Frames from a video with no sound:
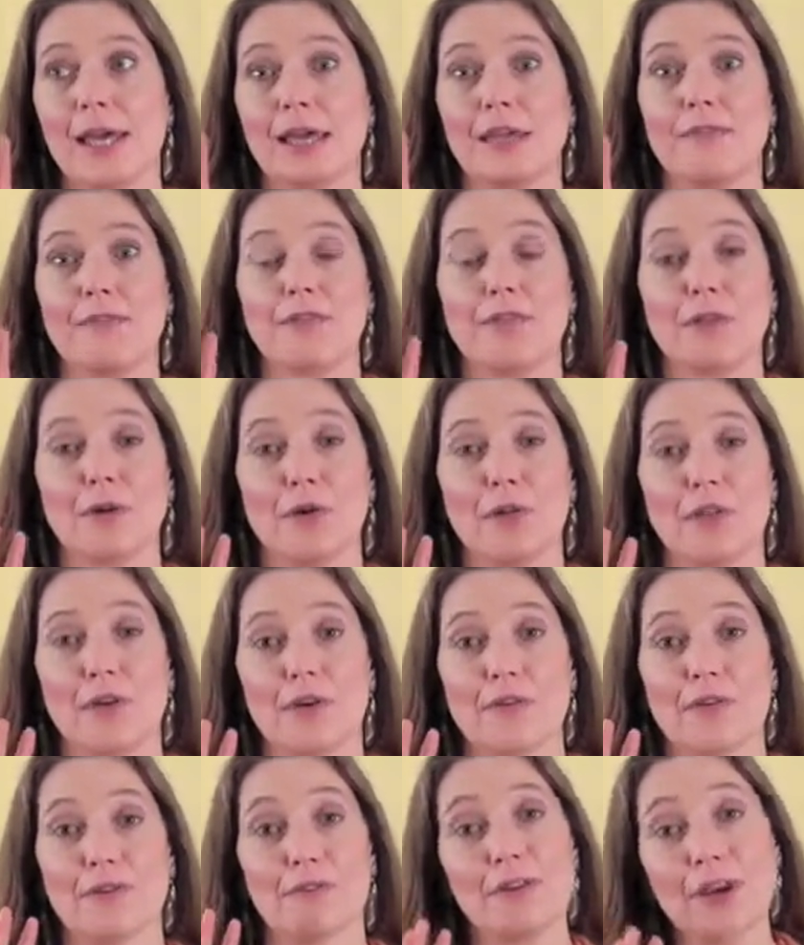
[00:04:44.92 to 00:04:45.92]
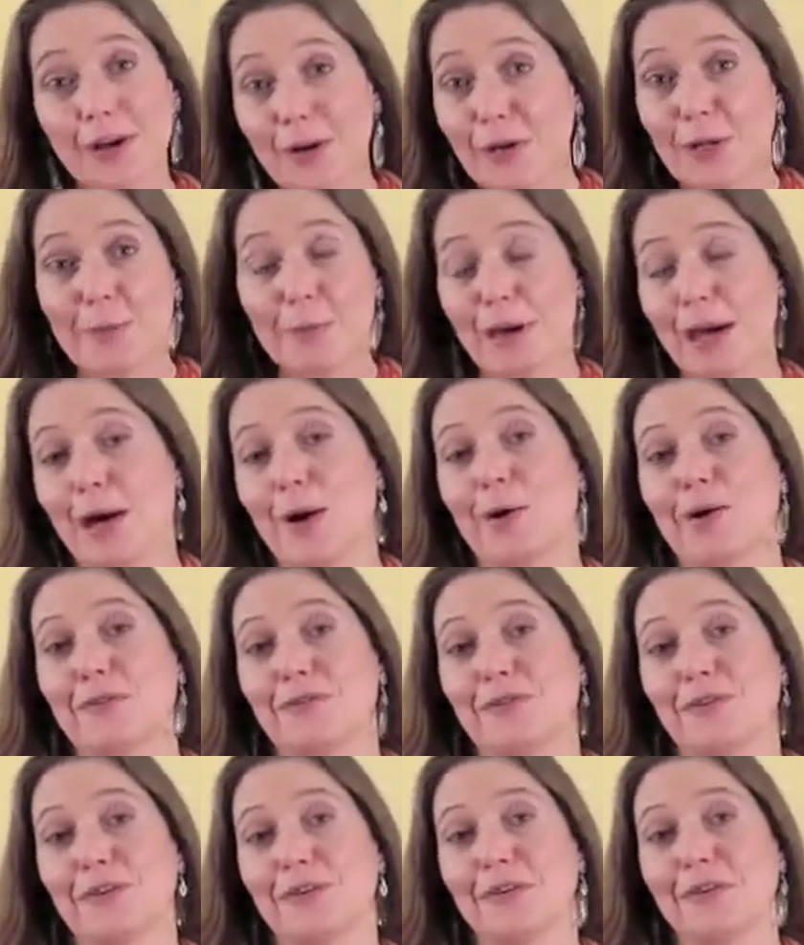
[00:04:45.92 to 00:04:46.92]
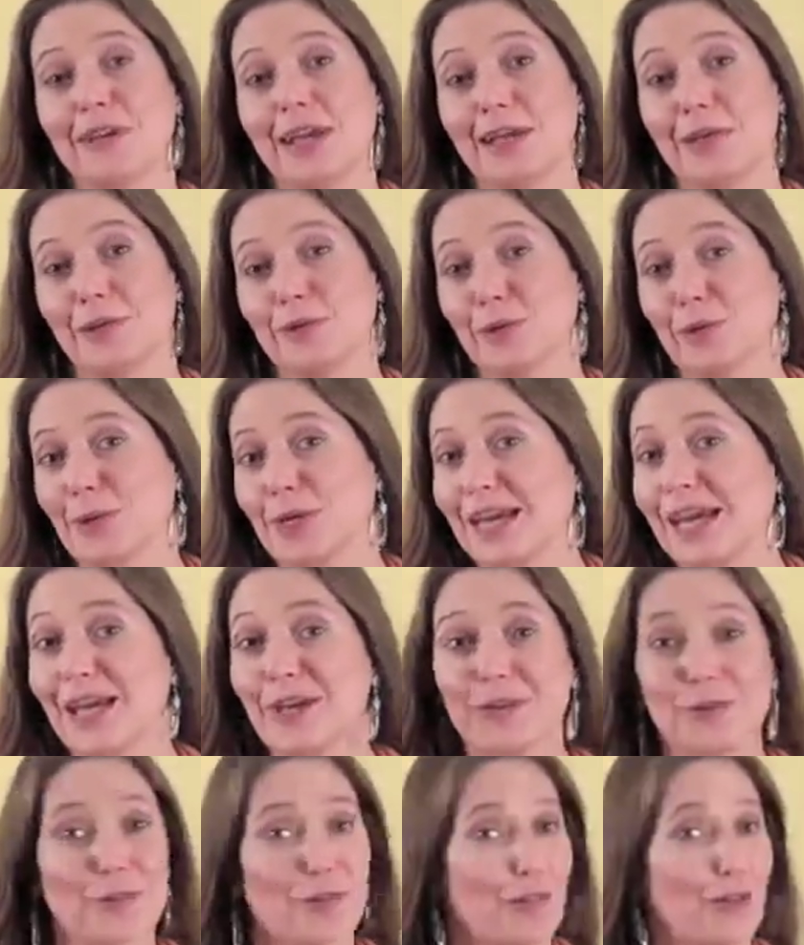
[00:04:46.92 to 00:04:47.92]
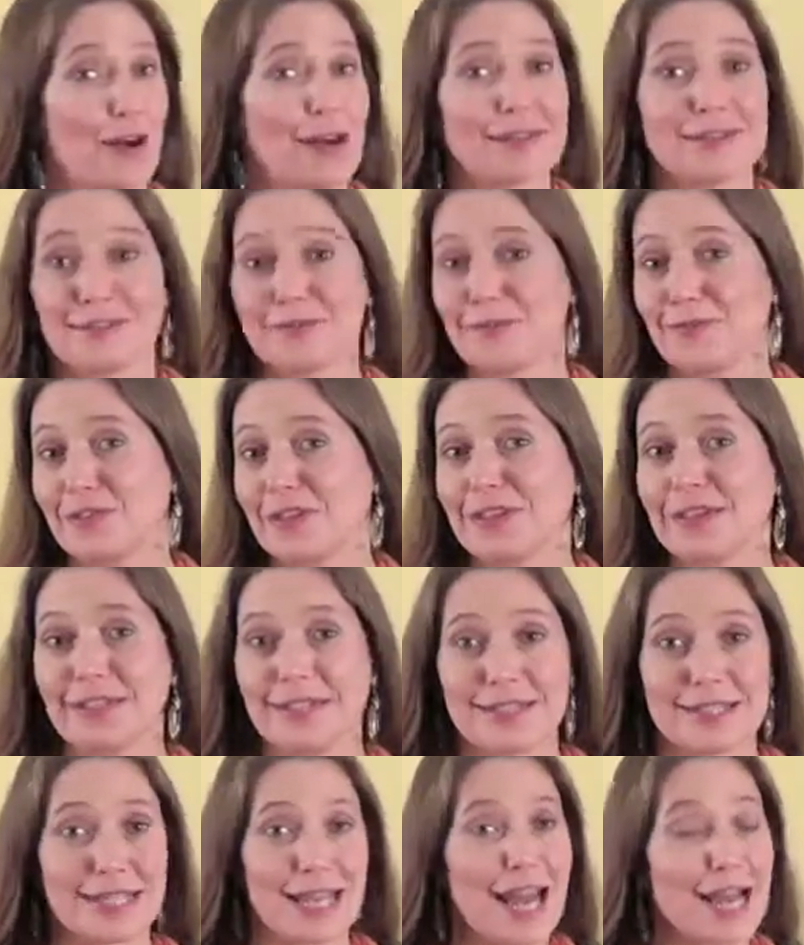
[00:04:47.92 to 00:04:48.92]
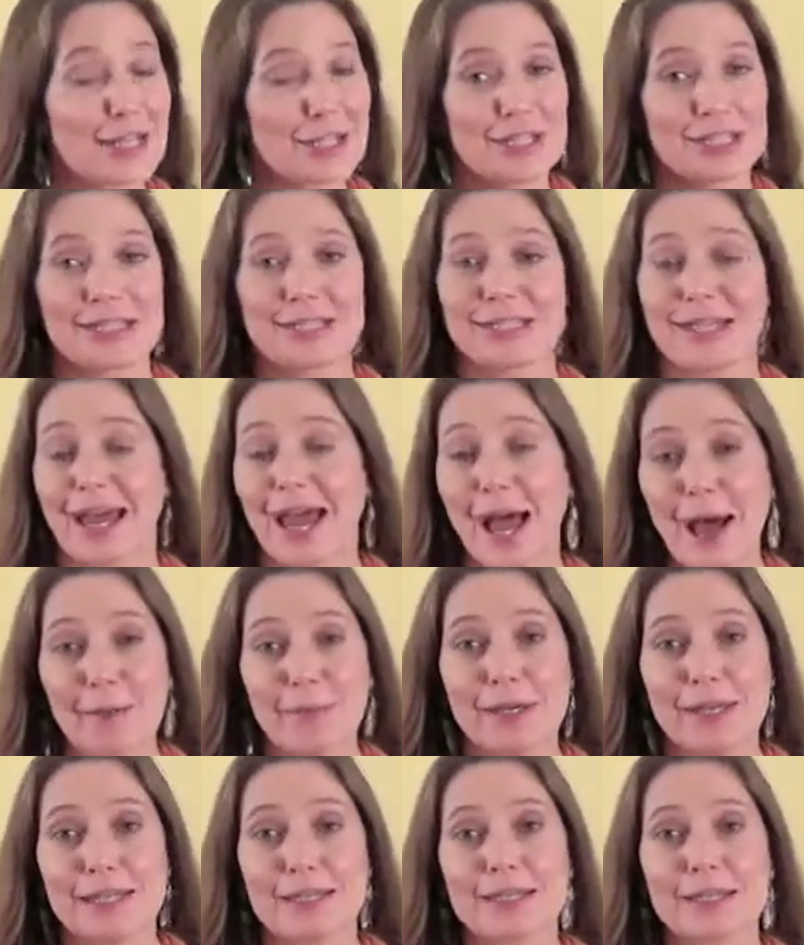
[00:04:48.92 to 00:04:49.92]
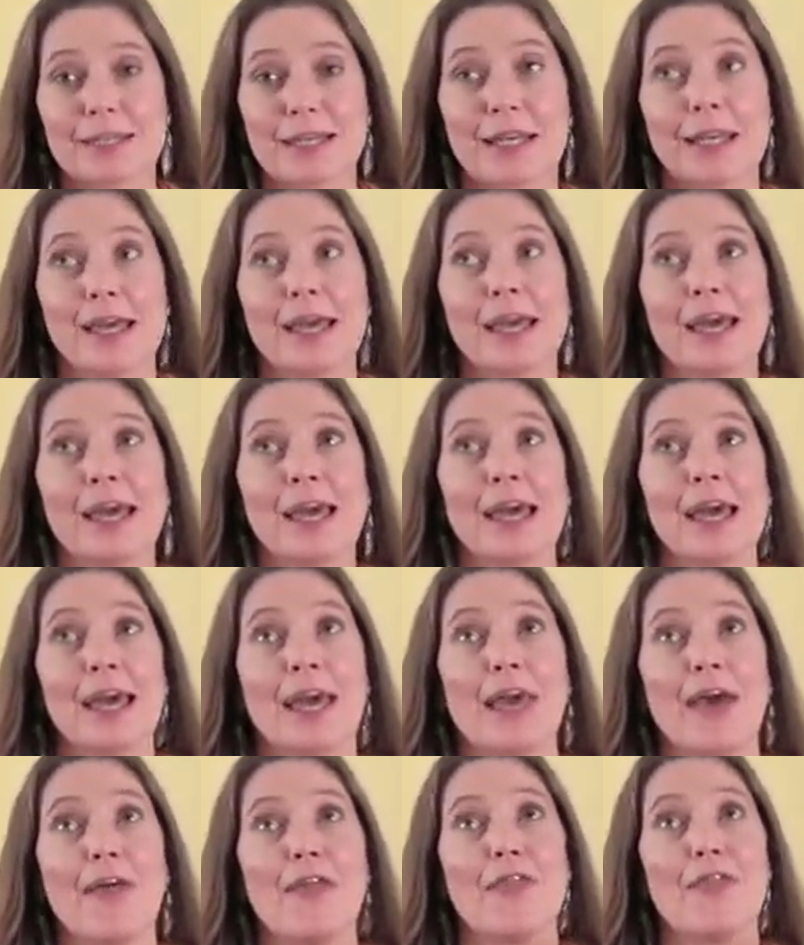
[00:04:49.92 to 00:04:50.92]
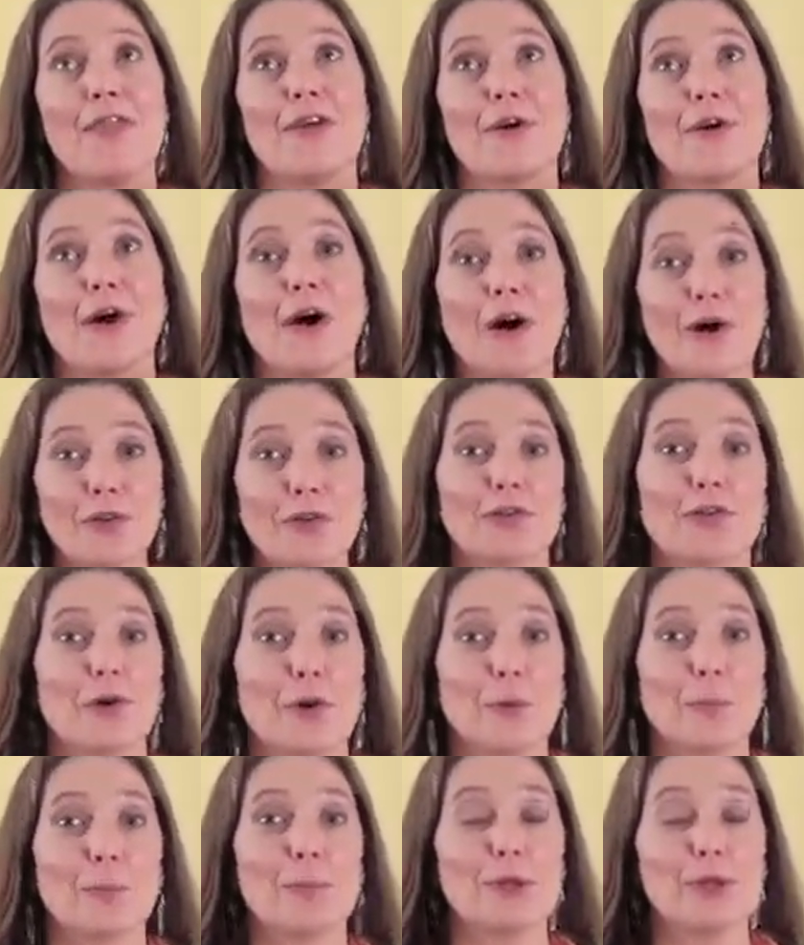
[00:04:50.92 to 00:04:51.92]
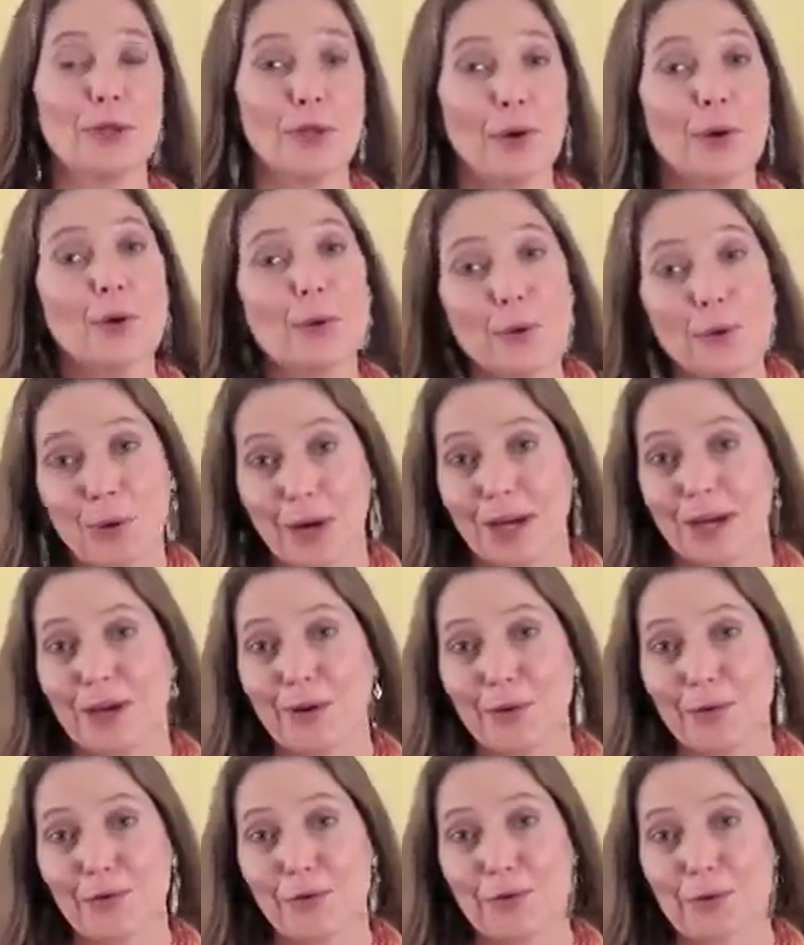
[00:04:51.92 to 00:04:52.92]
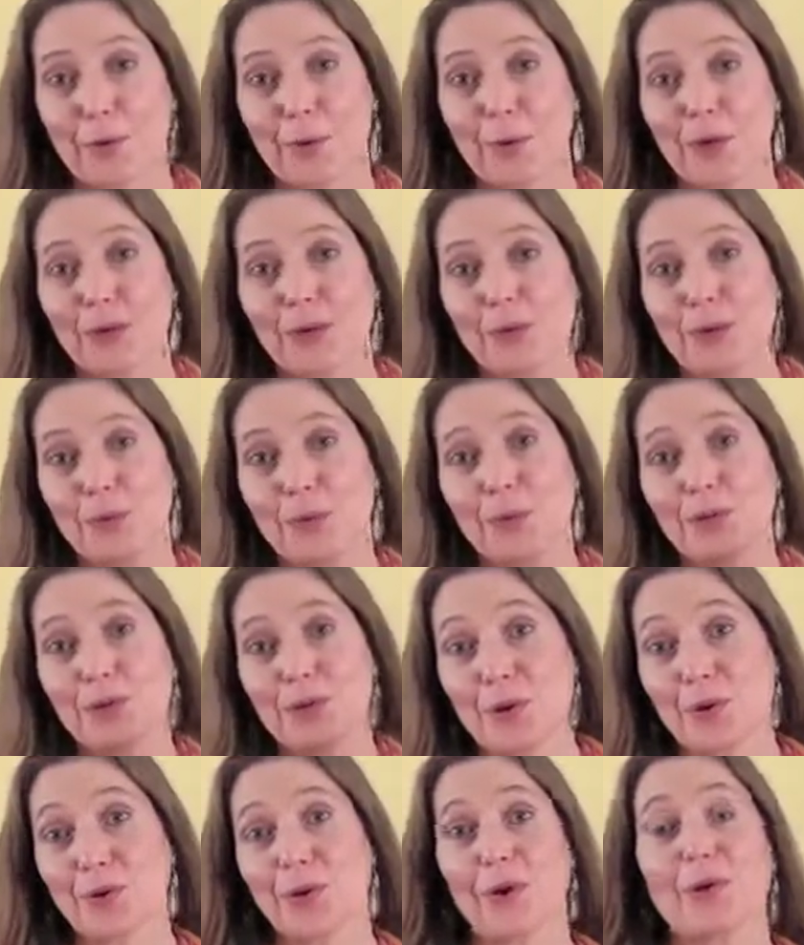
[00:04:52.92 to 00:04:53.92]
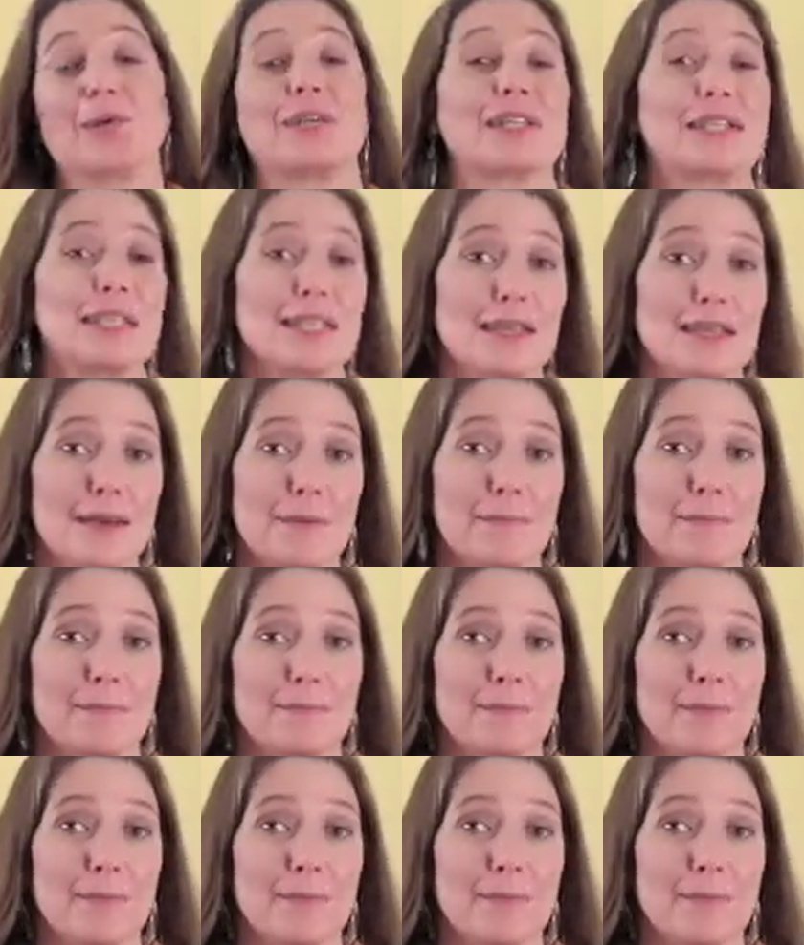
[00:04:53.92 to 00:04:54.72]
even though they're very powerful and create your thoughts and feelings and actions and habits, they're also below ground, or you don't always see them